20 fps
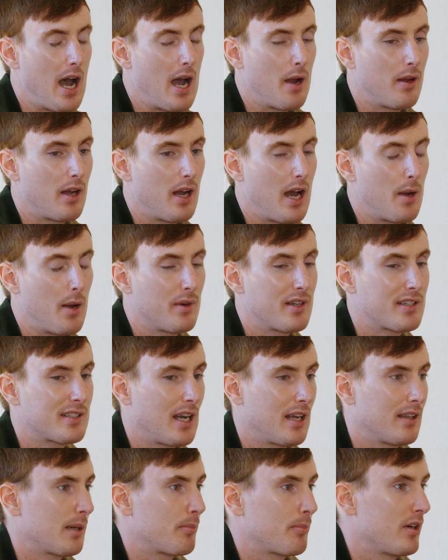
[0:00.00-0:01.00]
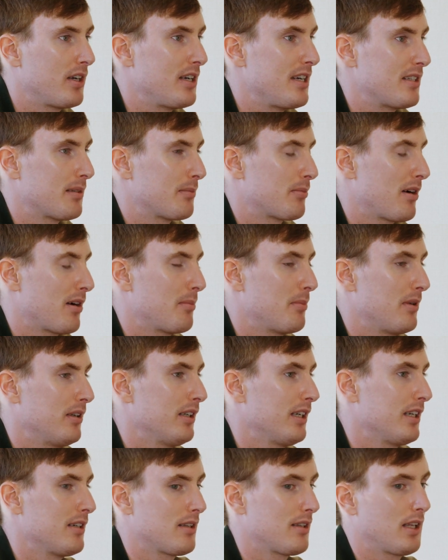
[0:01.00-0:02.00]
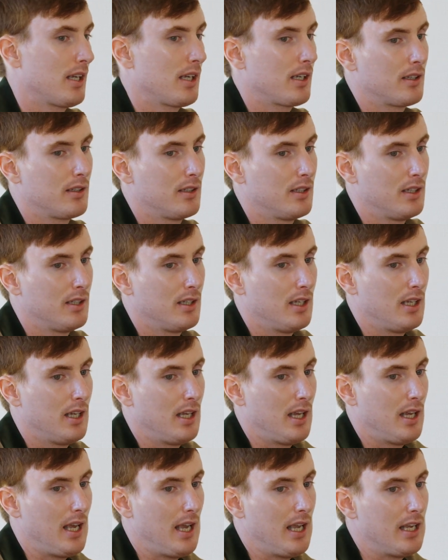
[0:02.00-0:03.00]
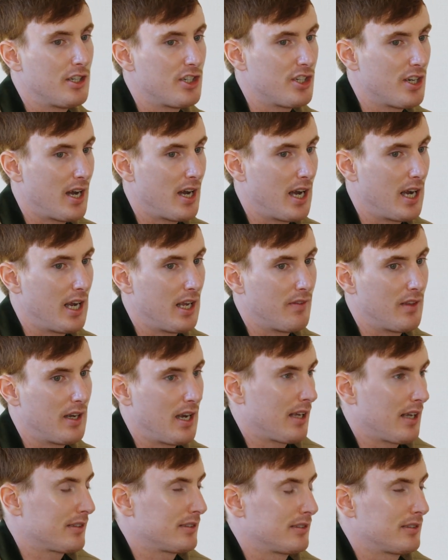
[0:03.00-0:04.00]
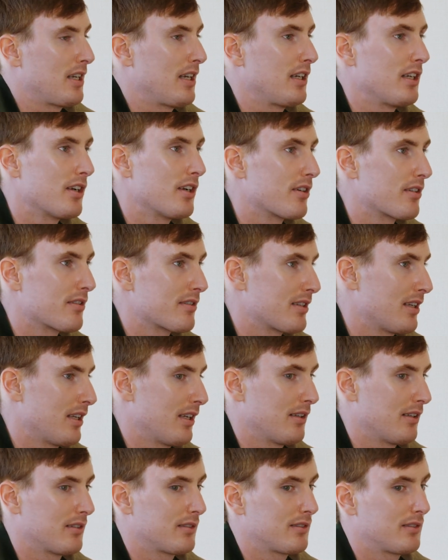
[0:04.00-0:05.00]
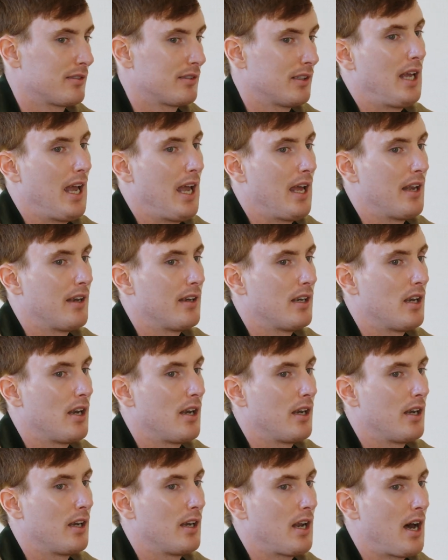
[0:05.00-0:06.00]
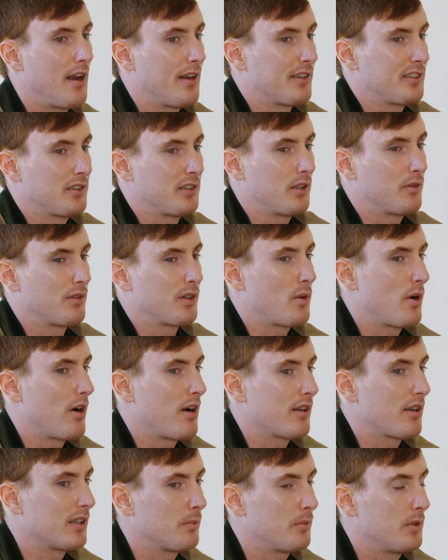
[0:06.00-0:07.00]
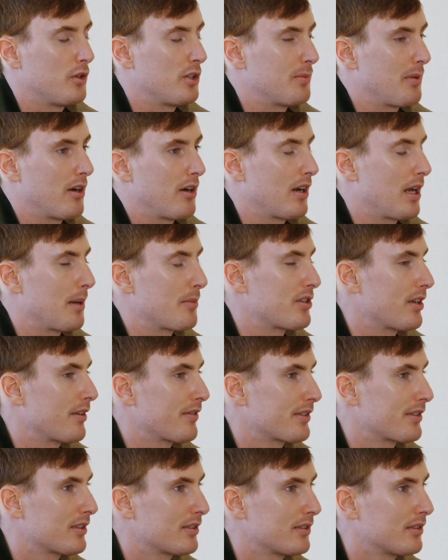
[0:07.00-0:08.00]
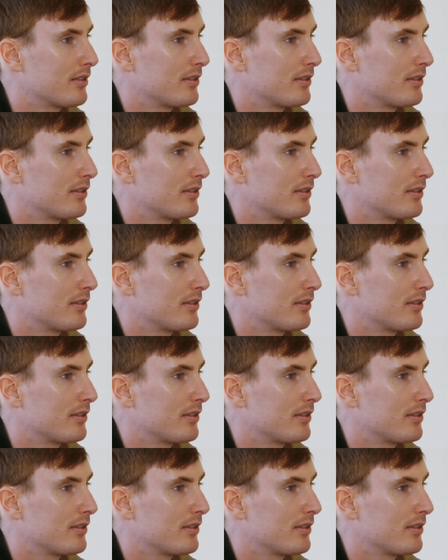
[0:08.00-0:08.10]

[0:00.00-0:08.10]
I would assign a pretty decent probability to like AGI in the next 10 years and not necessarily requiring like huge paradigm shifts.